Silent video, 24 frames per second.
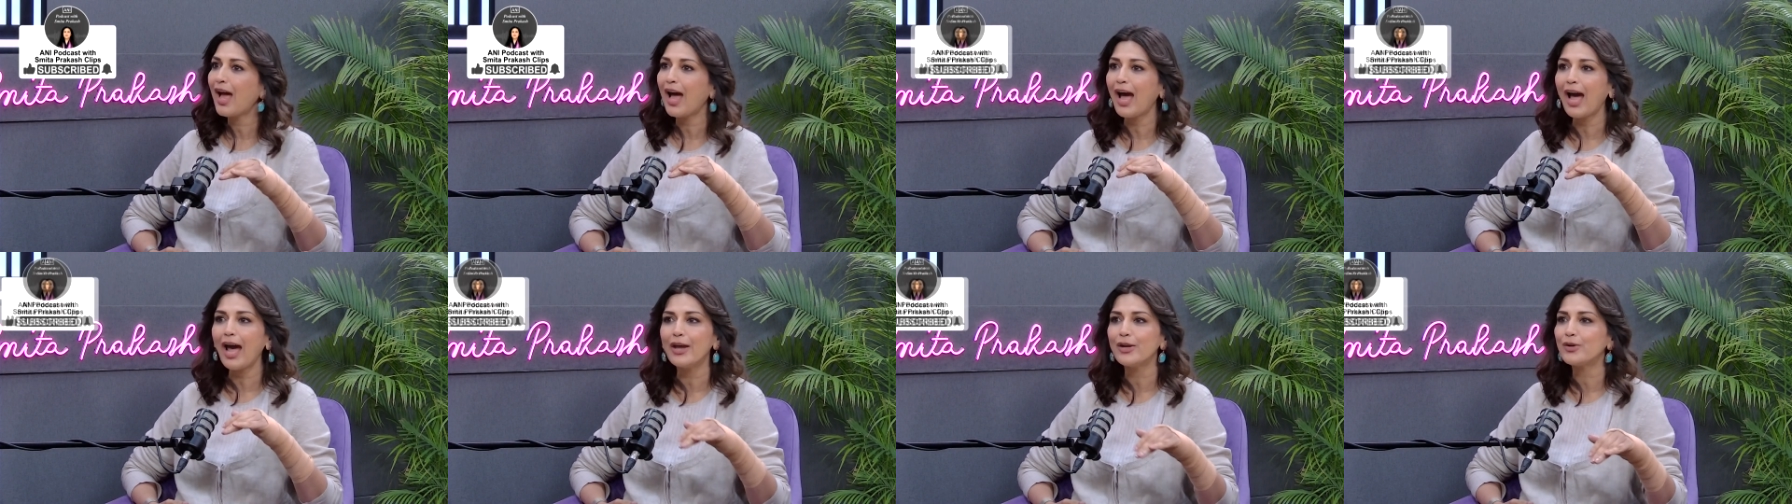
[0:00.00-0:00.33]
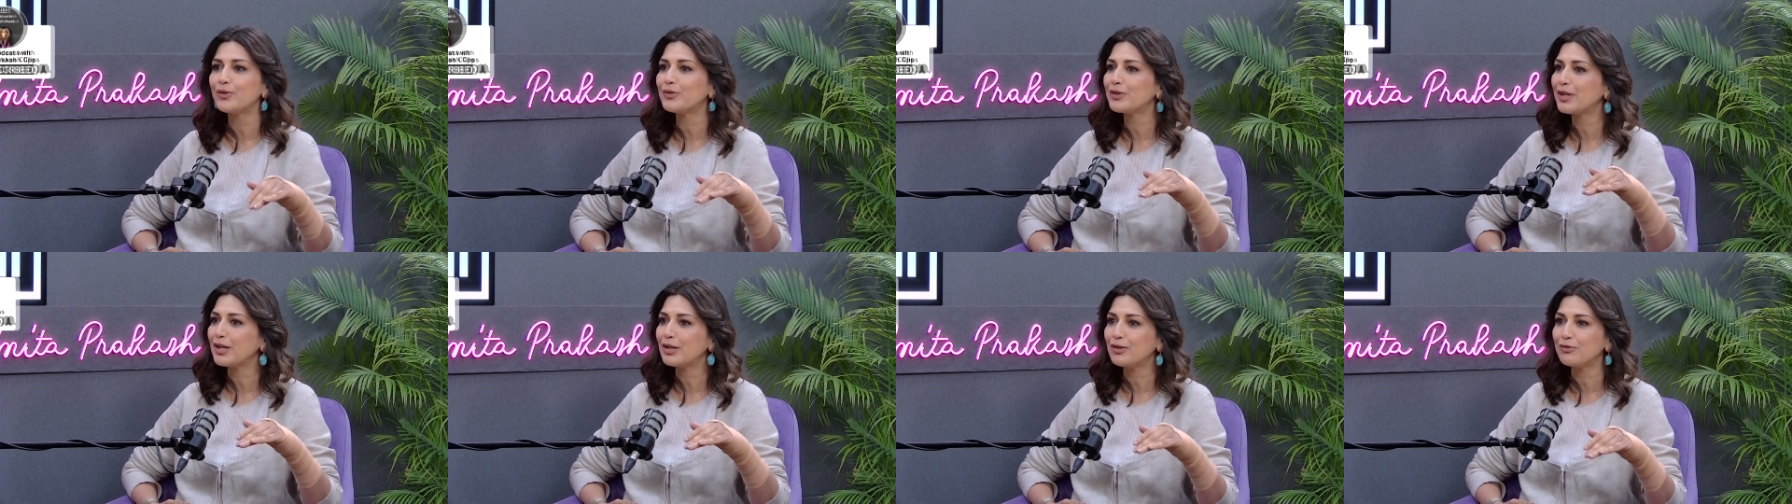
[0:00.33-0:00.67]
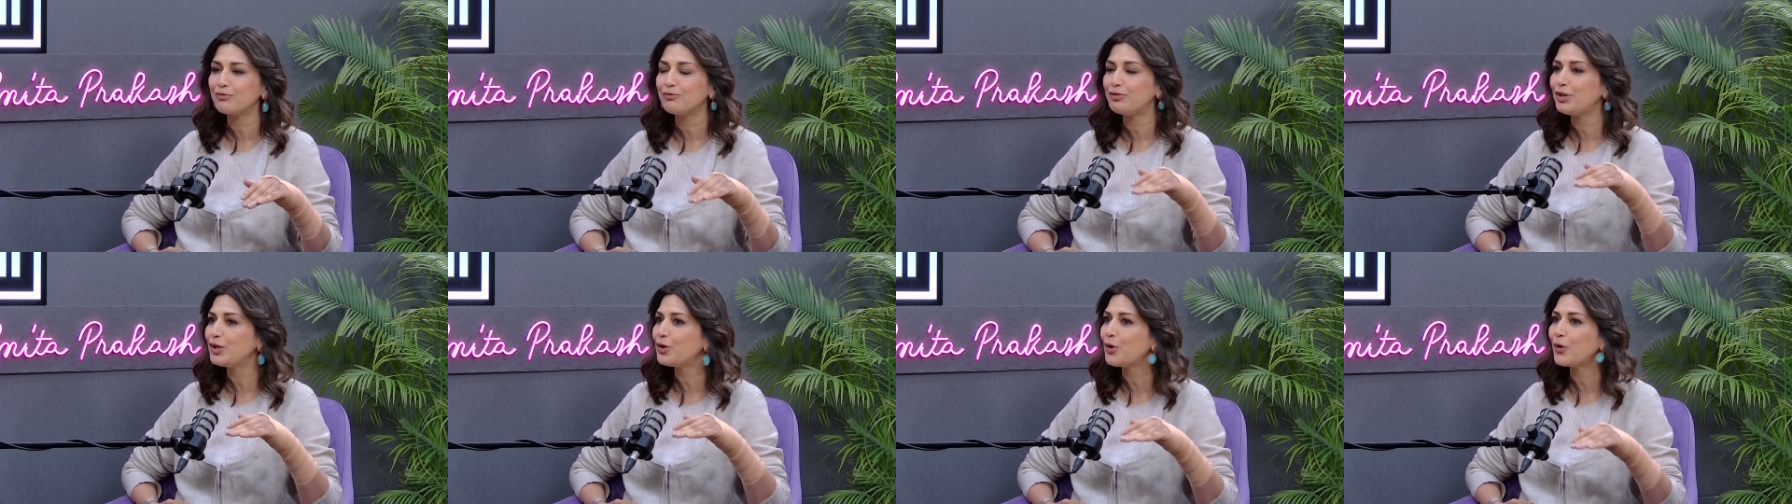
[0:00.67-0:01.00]

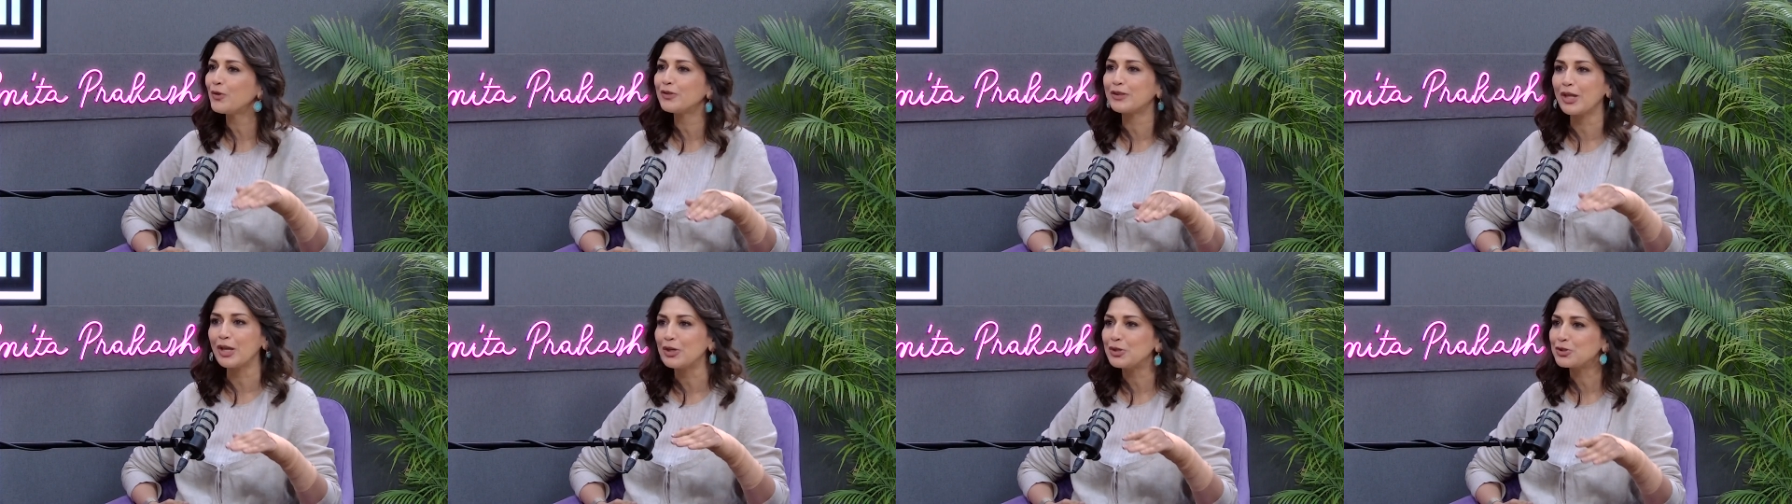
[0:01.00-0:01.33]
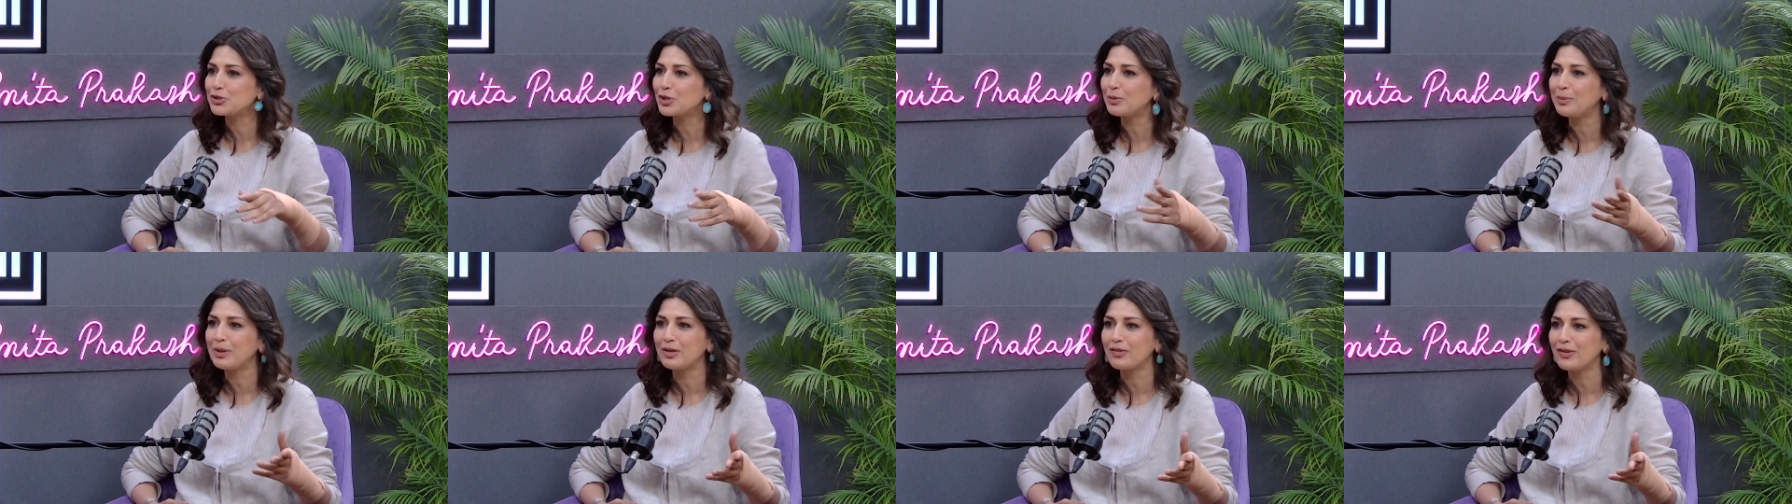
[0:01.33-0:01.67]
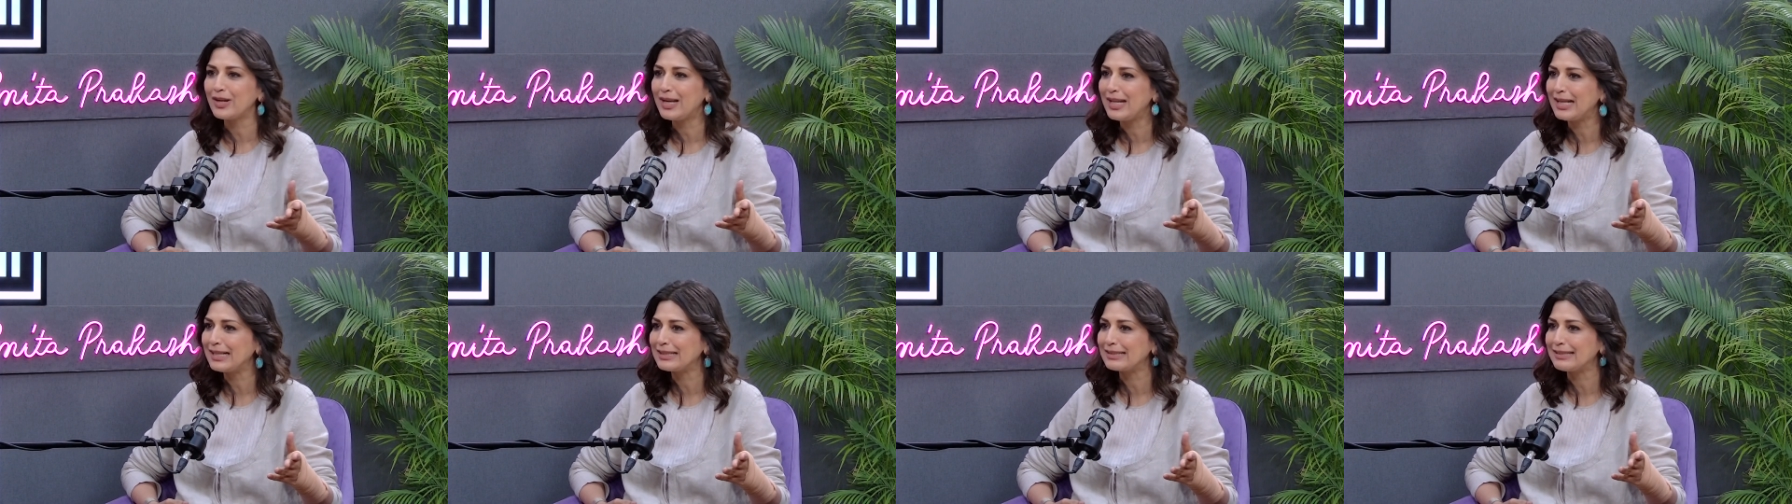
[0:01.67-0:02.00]
we don't think you should be
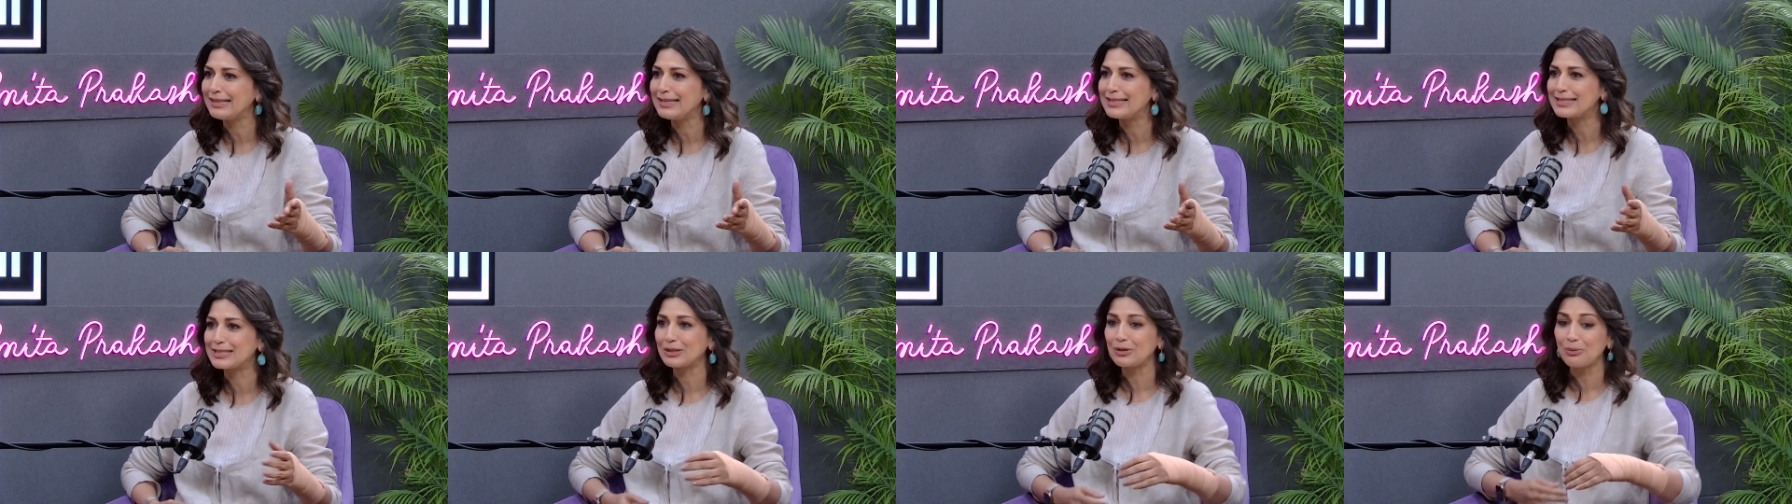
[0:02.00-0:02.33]
reading this.